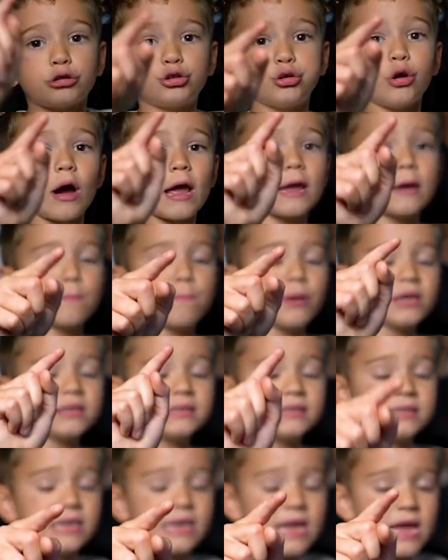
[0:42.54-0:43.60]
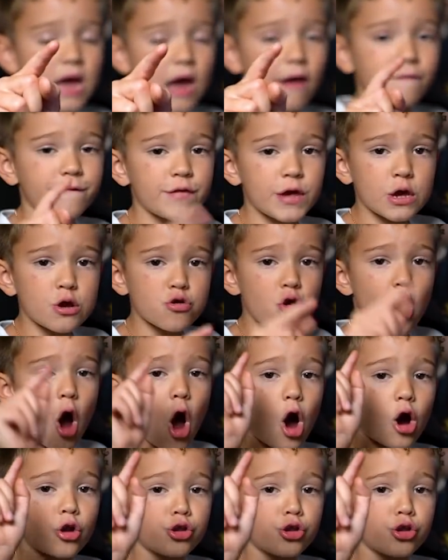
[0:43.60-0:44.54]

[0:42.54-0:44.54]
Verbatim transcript: 20% of you are